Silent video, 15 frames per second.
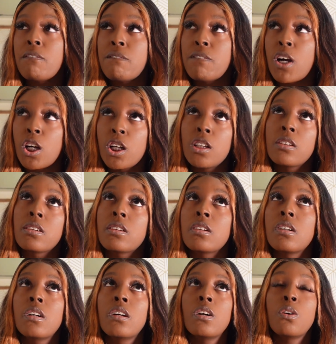first
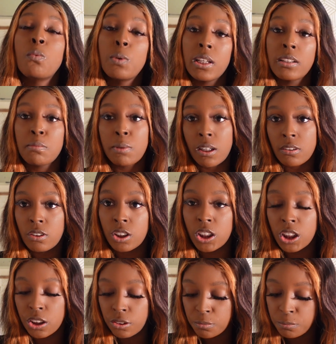wig
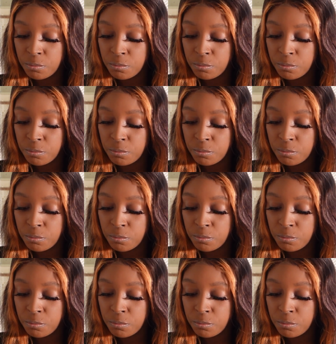sponsorship.